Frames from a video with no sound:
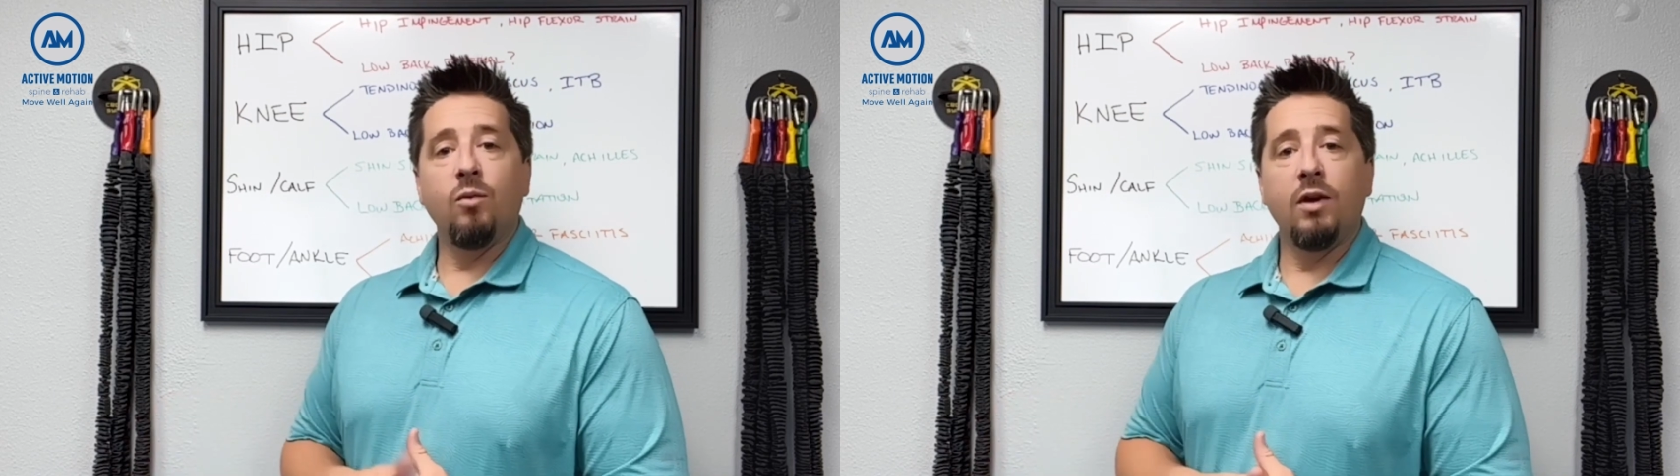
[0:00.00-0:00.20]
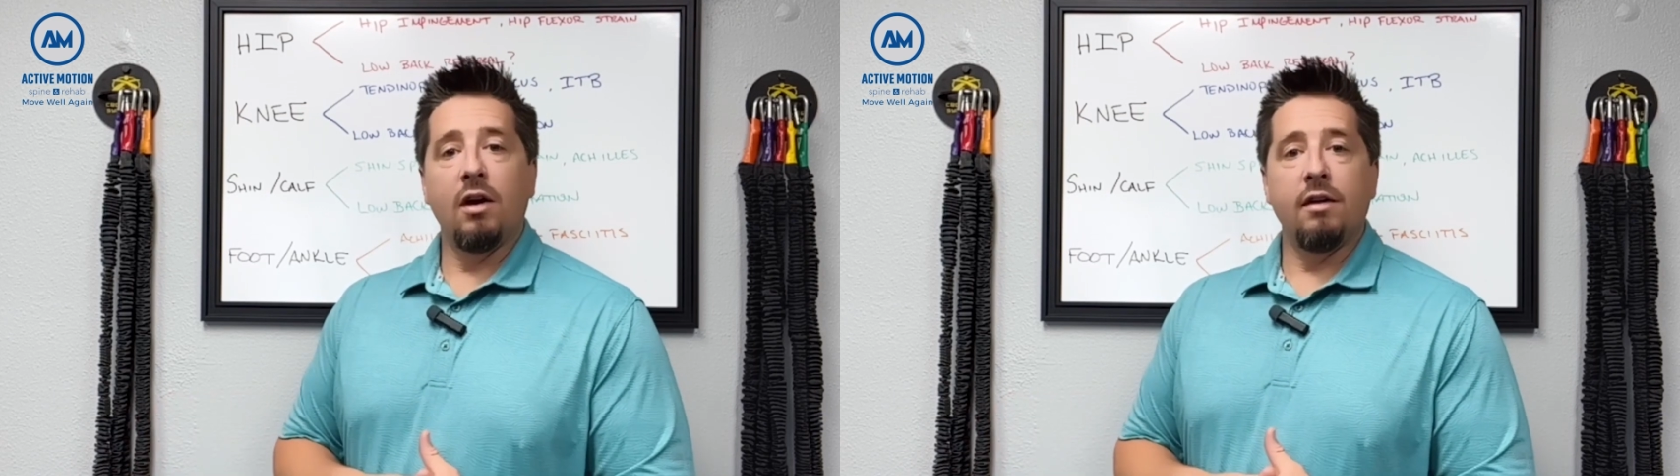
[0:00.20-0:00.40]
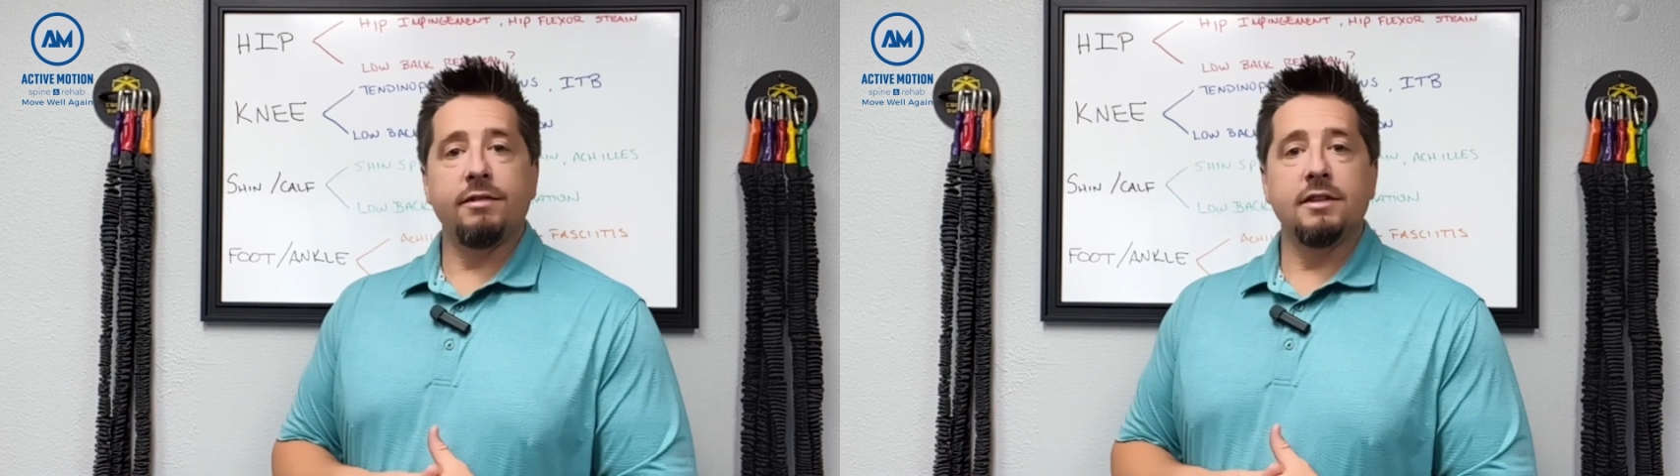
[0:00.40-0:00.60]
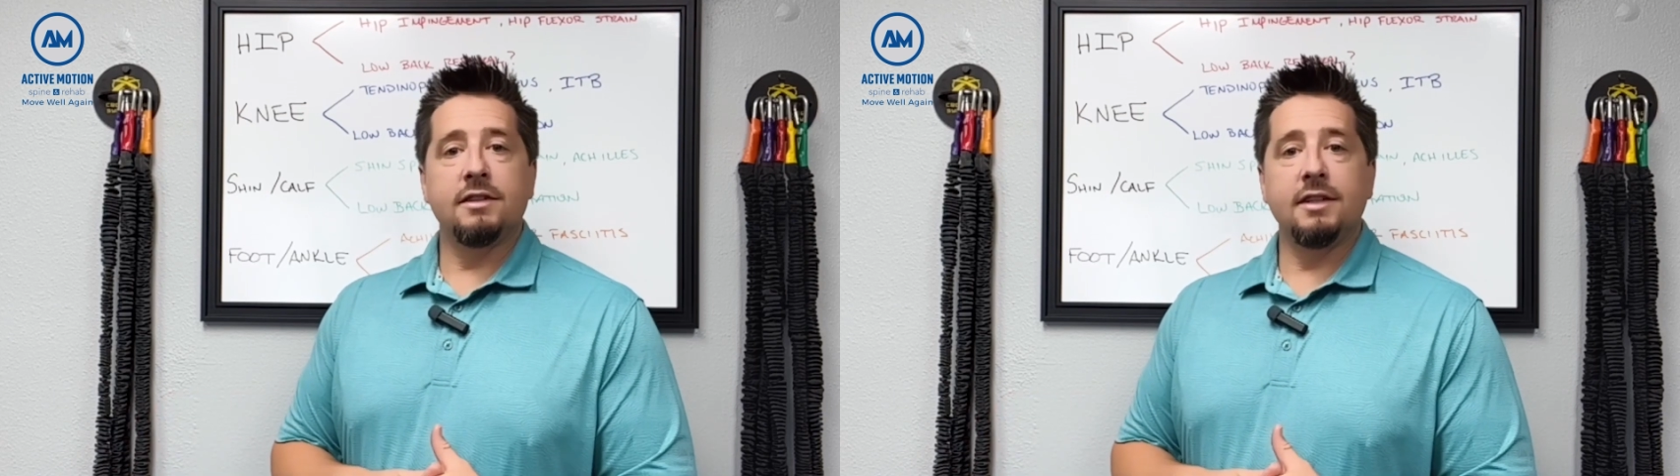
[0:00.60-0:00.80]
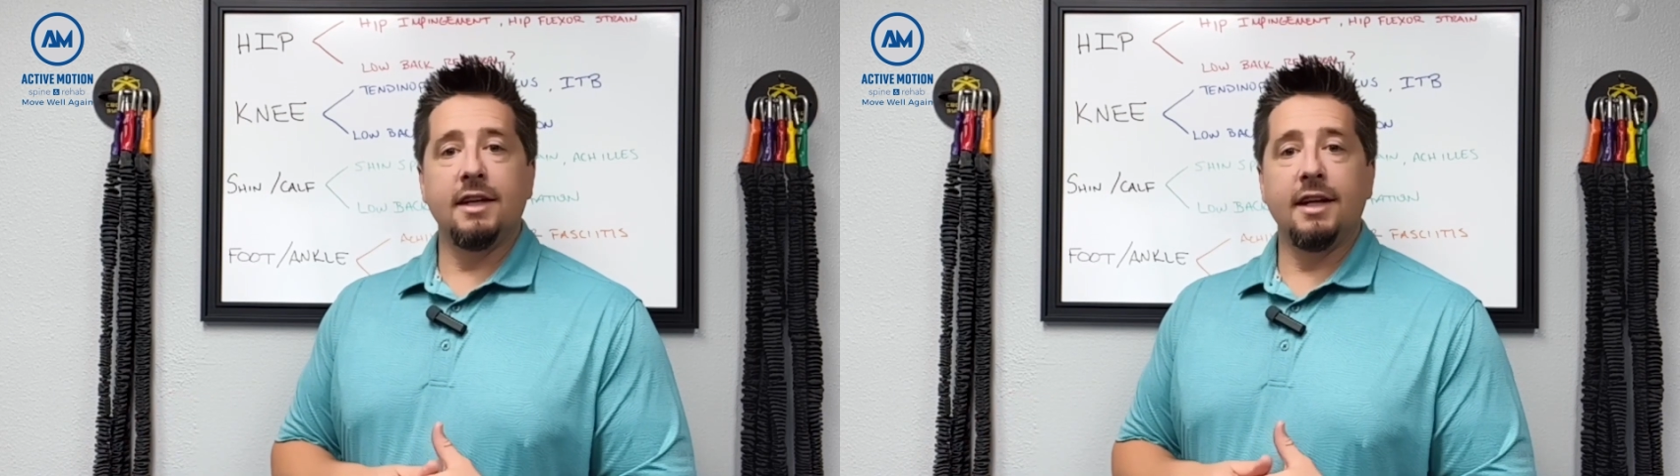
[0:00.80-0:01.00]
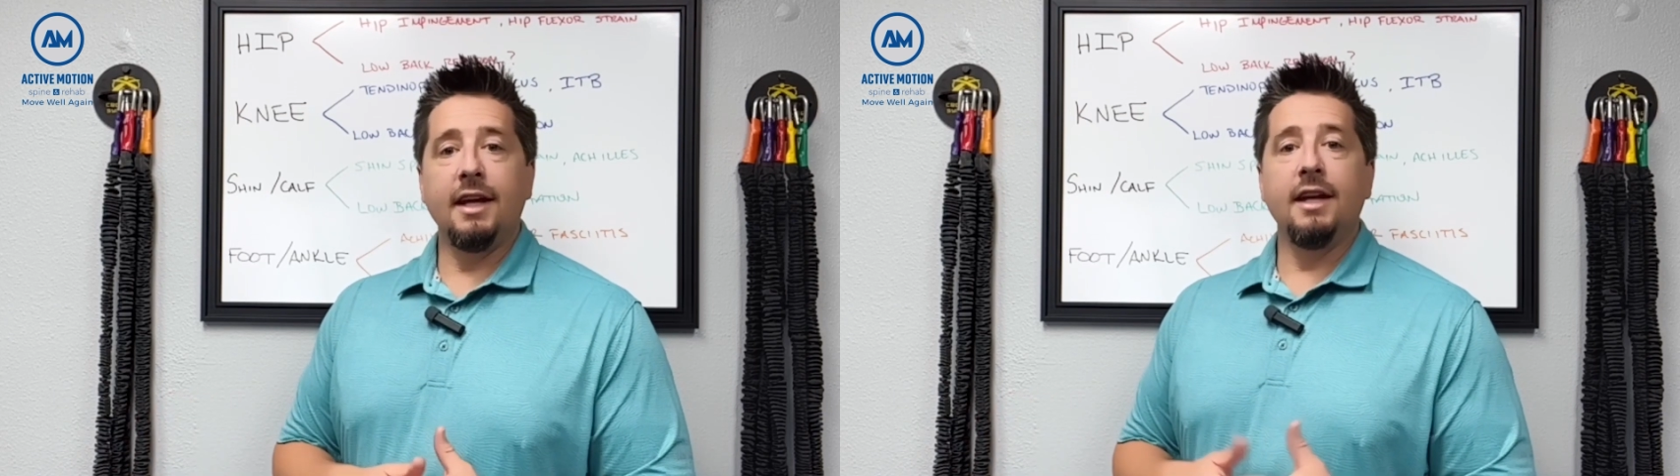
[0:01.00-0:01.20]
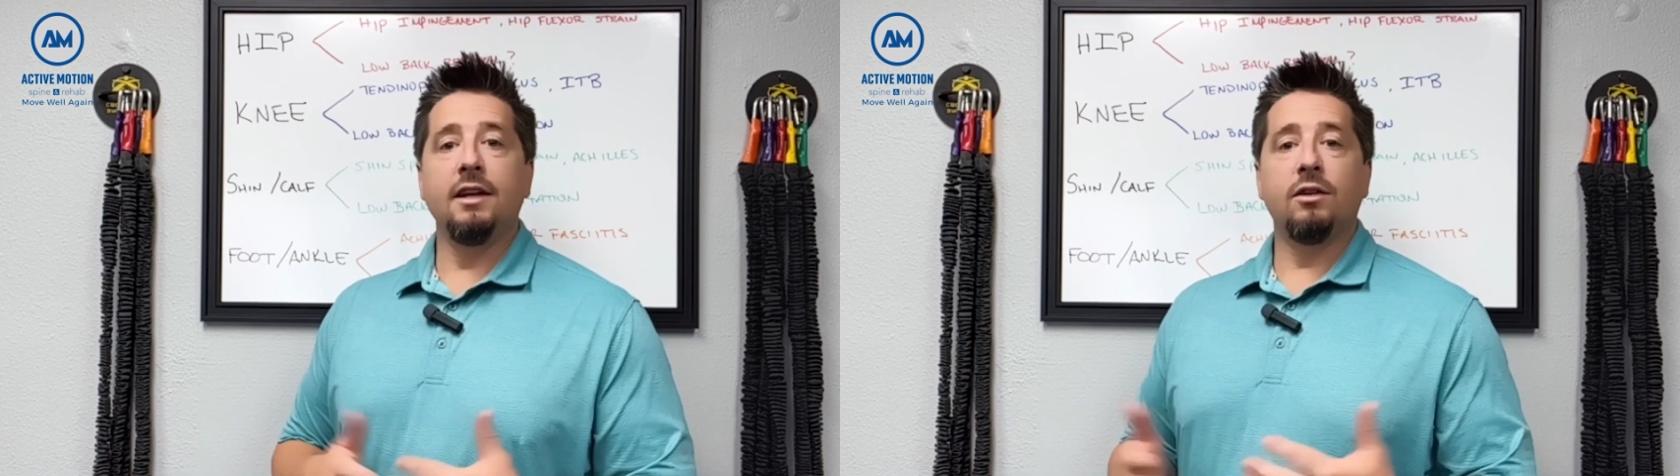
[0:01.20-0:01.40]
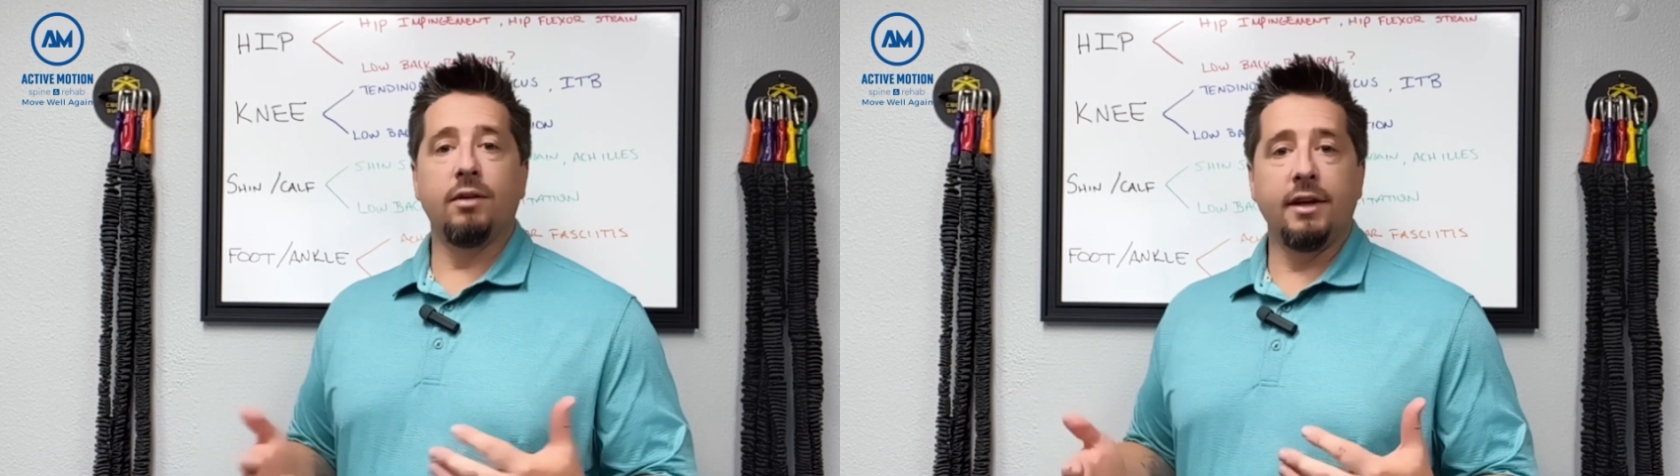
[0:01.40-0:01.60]
we often see an
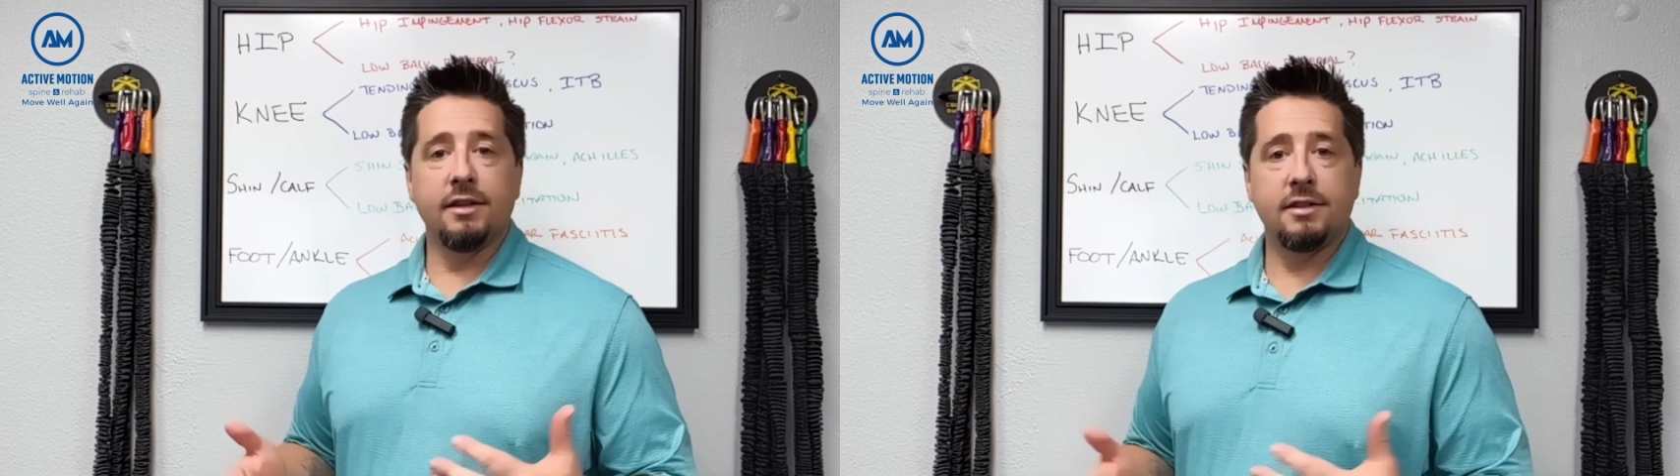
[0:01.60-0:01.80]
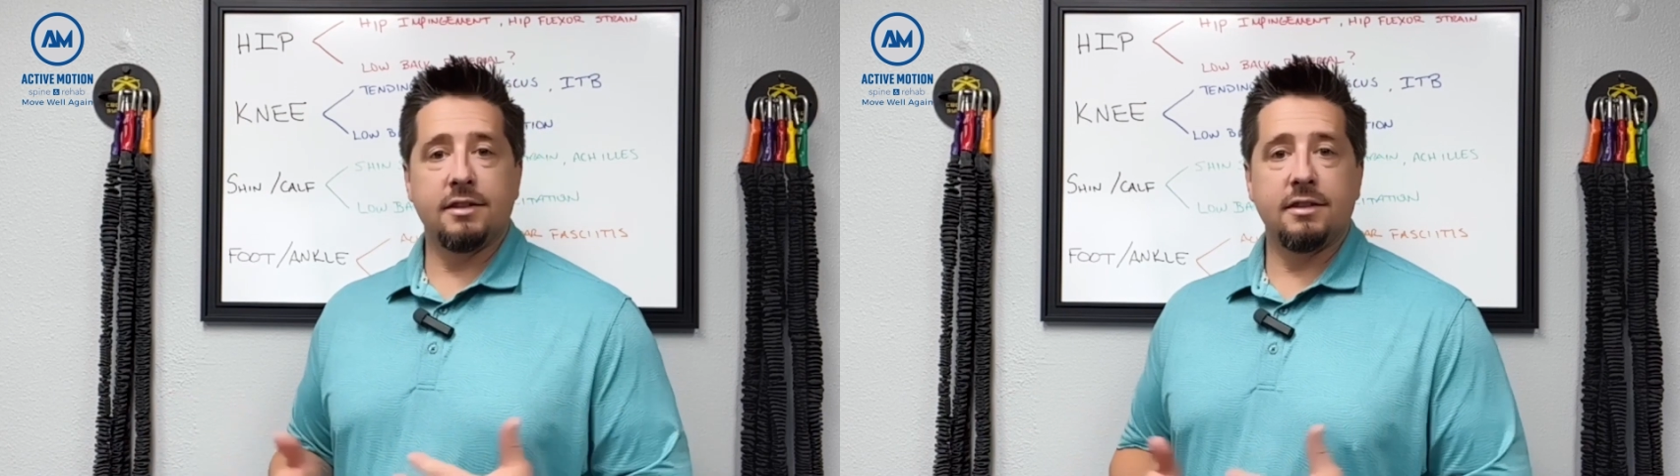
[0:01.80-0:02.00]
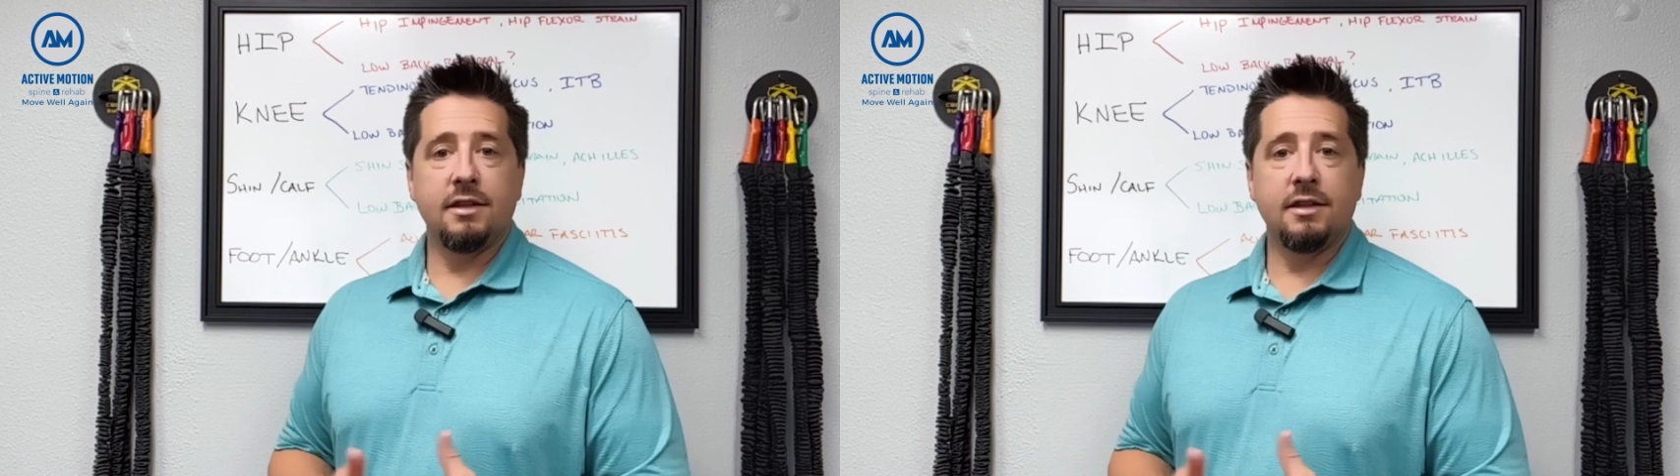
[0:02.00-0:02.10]
increase